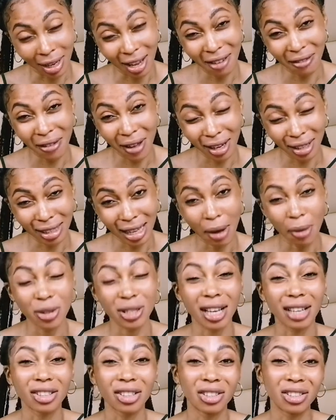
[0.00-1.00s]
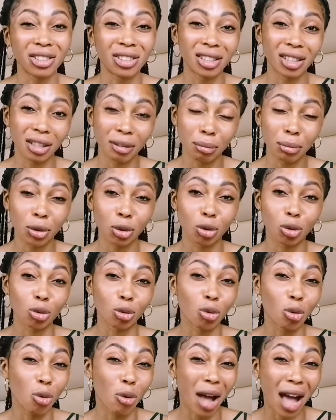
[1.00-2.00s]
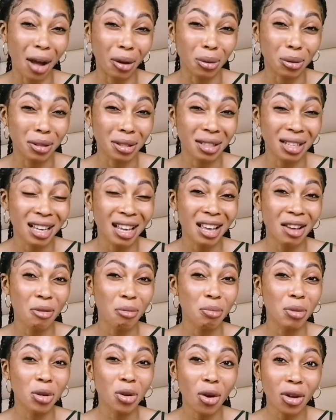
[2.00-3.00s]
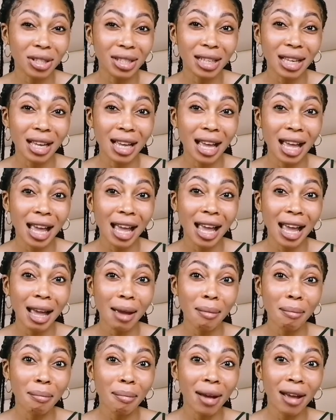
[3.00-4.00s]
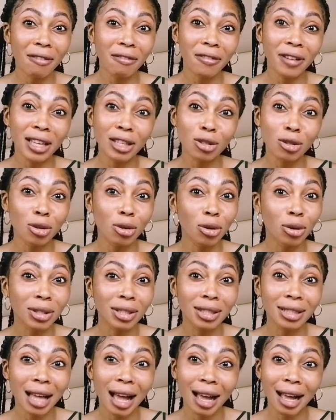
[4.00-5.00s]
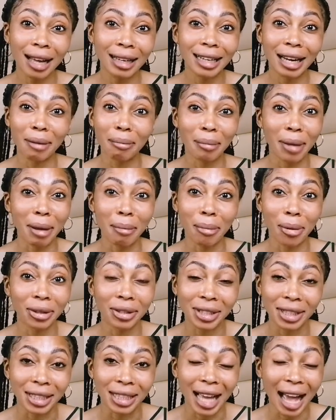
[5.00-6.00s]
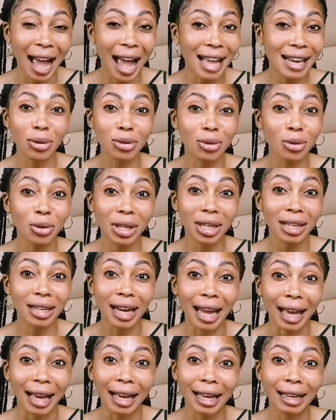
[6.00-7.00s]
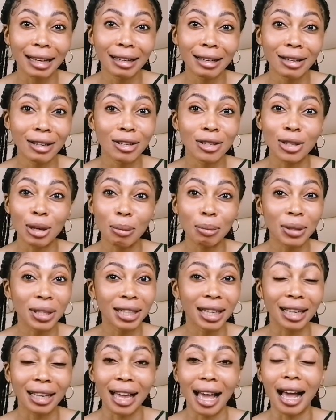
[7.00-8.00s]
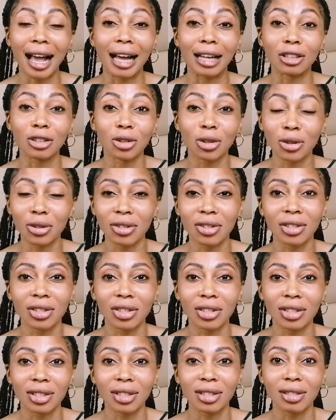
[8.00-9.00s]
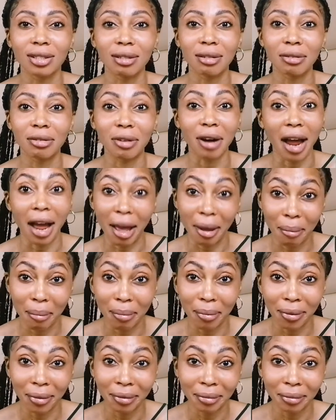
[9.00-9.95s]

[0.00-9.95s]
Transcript: In fact, I was ashamed to go out because my face looked darker than my body. I was looking like something that I cannot describe.